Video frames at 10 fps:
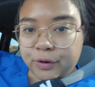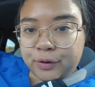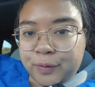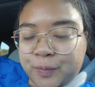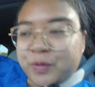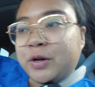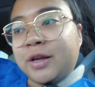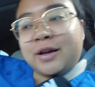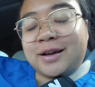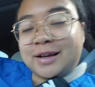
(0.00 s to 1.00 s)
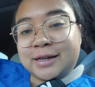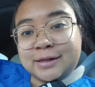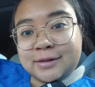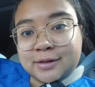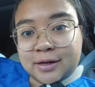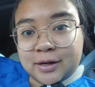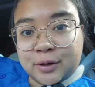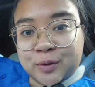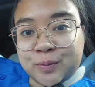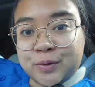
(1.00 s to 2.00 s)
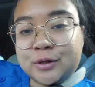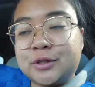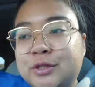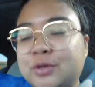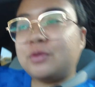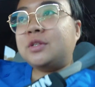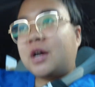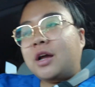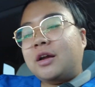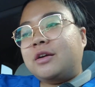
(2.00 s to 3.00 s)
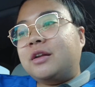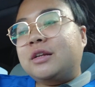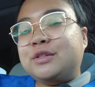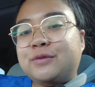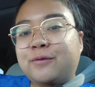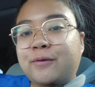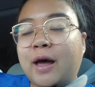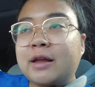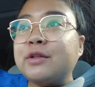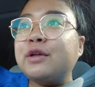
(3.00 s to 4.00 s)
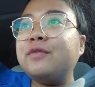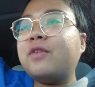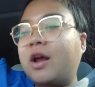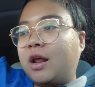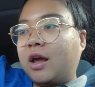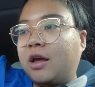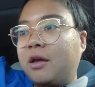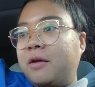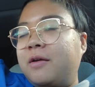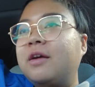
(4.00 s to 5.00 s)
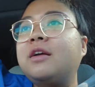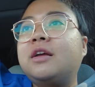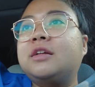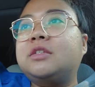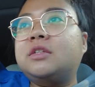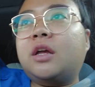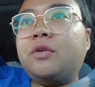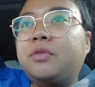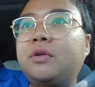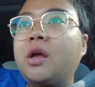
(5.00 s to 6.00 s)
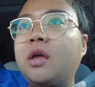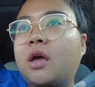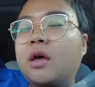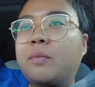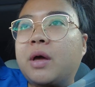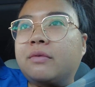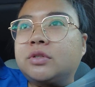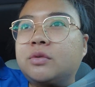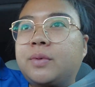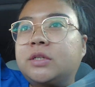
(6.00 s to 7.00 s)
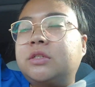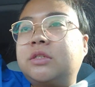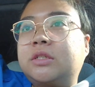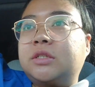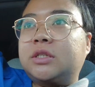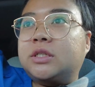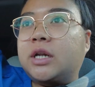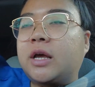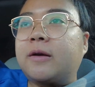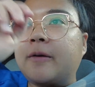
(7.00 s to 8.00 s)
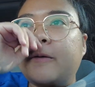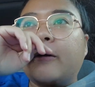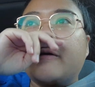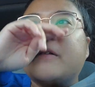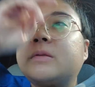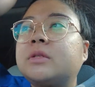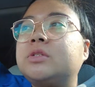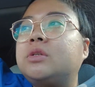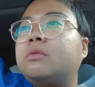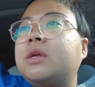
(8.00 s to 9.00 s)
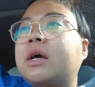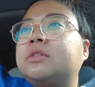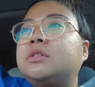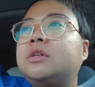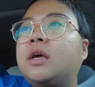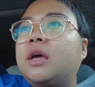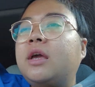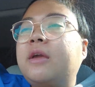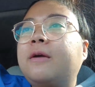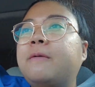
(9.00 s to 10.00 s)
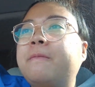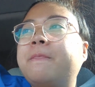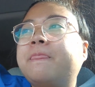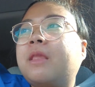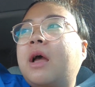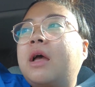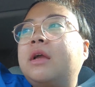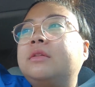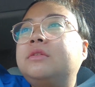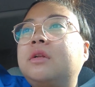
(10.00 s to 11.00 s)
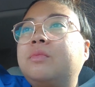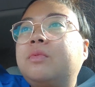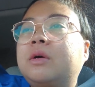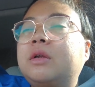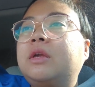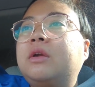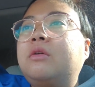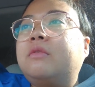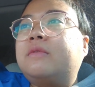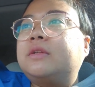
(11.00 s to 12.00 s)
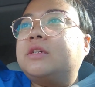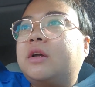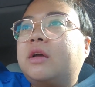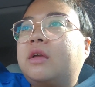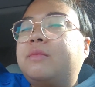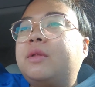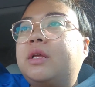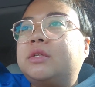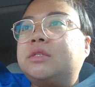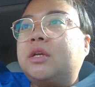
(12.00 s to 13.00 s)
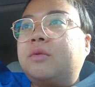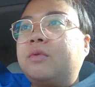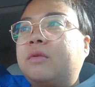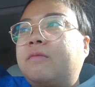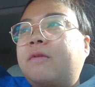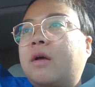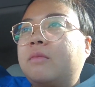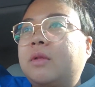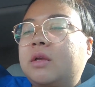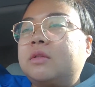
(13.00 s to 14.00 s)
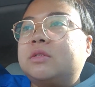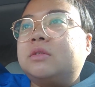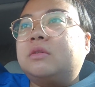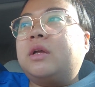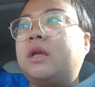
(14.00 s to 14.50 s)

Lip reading: Good morning, guys. I am so tired. It is finally Friday. It's 9:03 a.m. I have 2 patients to see today. So yesterday, I ended up working overtime, and I stayed with the family until